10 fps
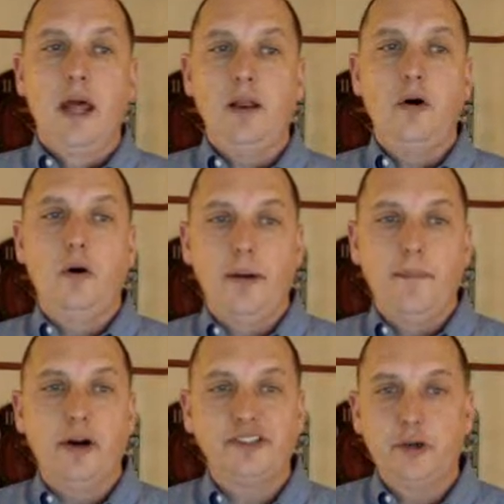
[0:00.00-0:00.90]
Hello,
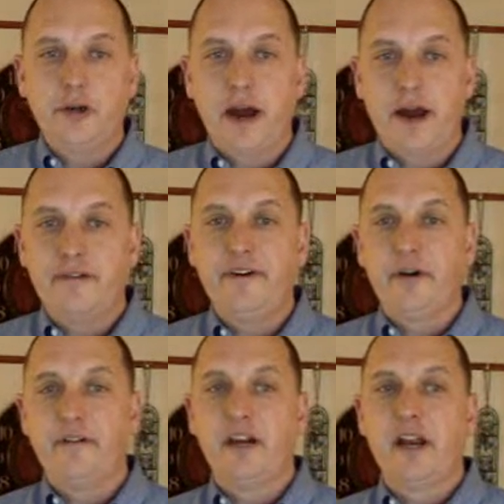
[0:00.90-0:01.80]
I'm Preston O'Connor,
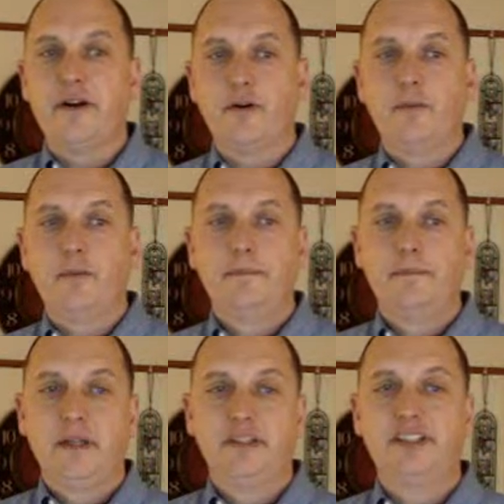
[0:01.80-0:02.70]
founder of the Night Group.
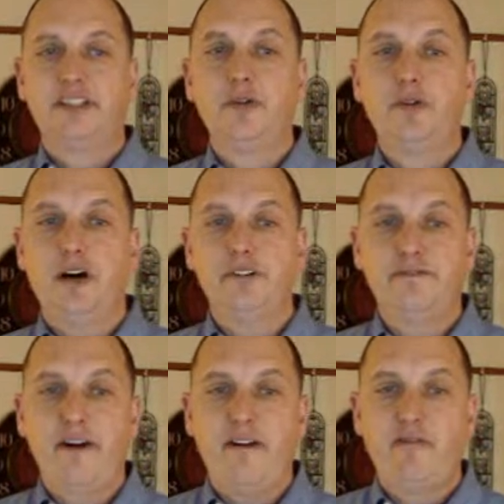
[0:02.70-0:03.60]
Since
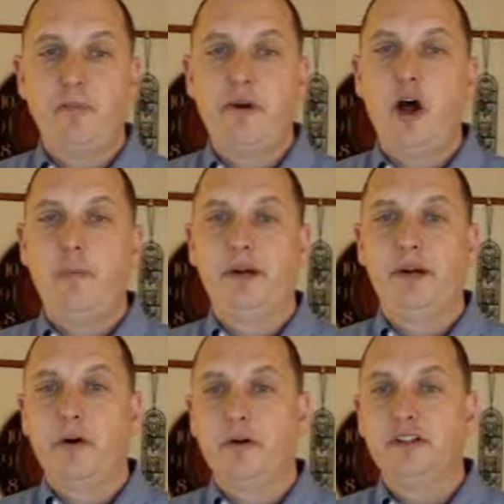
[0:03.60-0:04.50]
2005, we've been
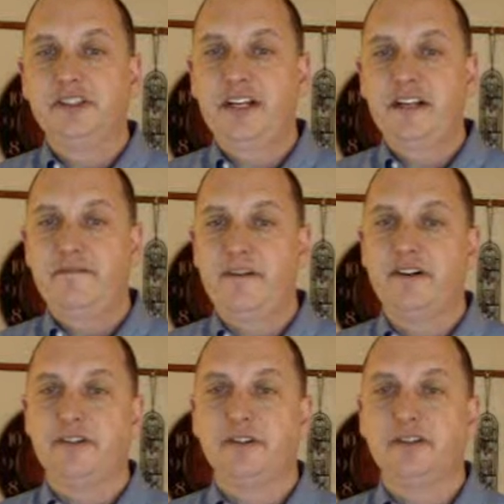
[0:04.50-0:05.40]
helping owners and
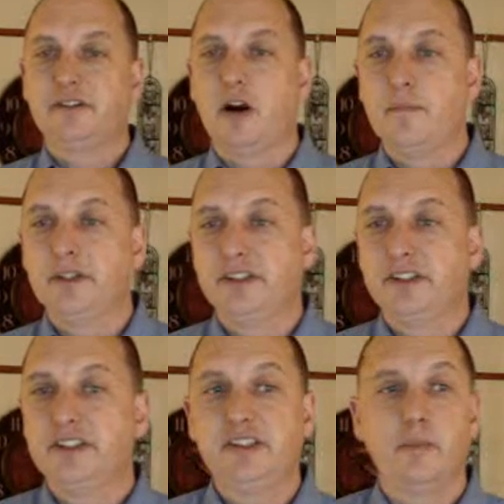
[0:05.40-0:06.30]
inventors start
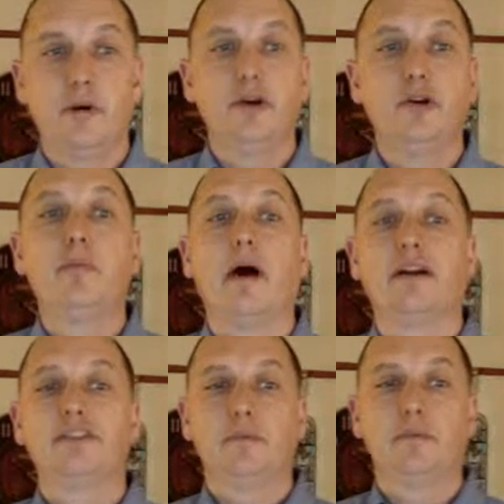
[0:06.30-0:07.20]
businesses and bring new
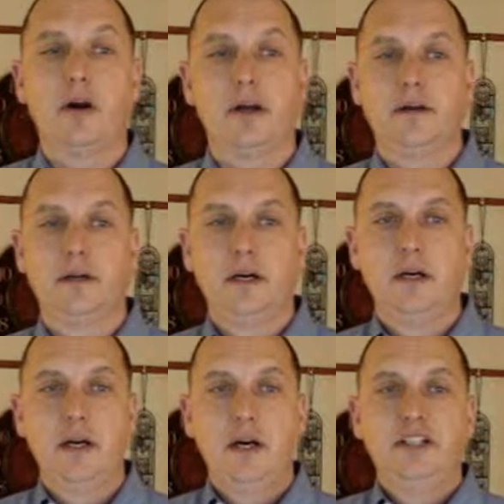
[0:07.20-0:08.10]
products to market.
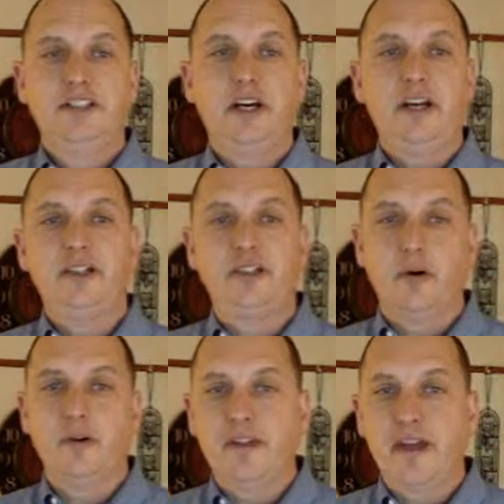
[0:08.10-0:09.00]
Studies
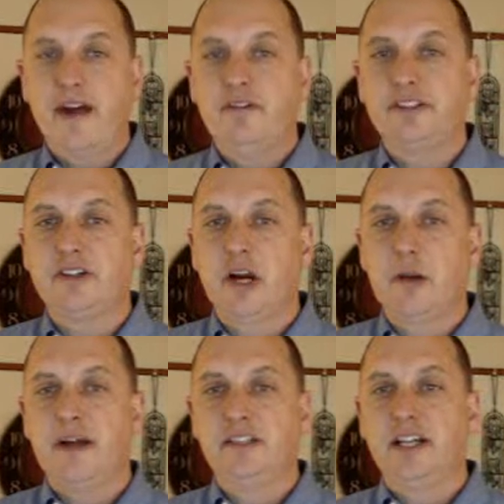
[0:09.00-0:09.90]
show that the average
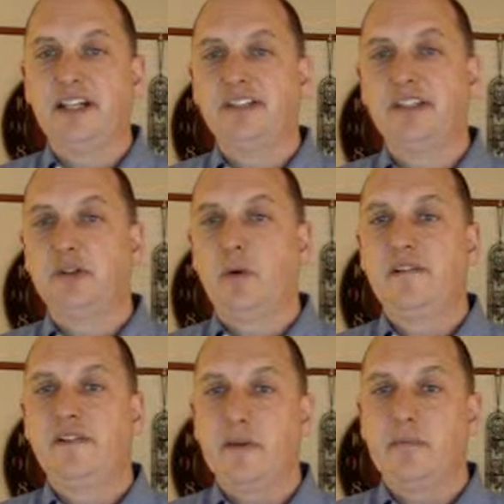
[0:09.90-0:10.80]
startup has less than a
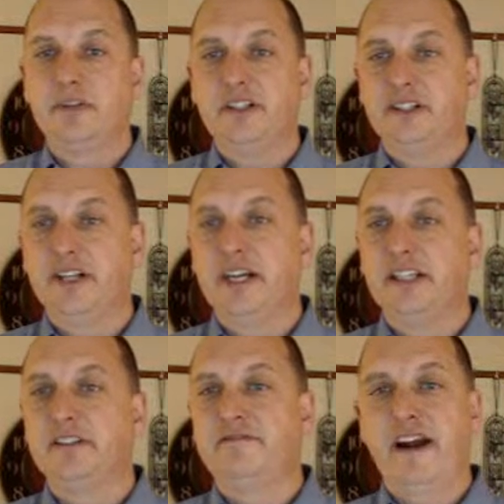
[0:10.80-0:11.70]
25%
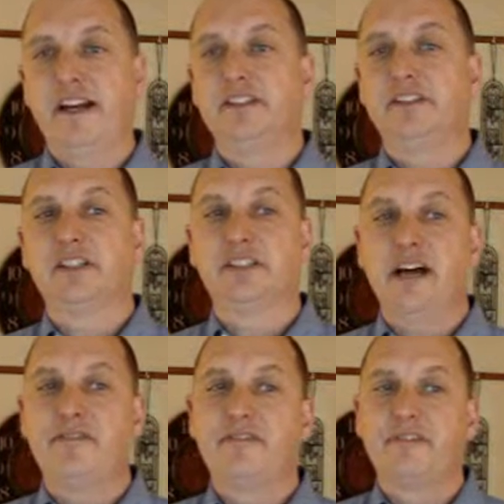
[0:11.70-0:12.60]
chance of finding
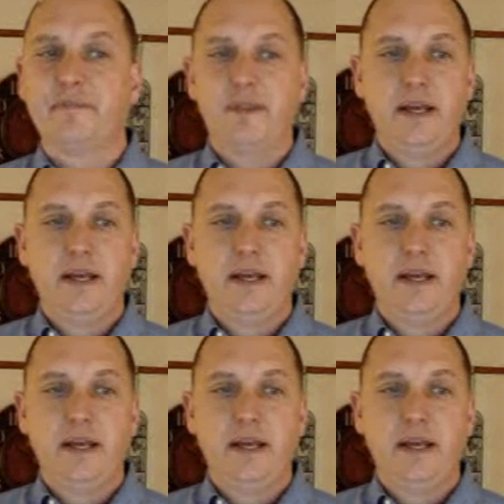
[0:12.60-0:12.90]
success.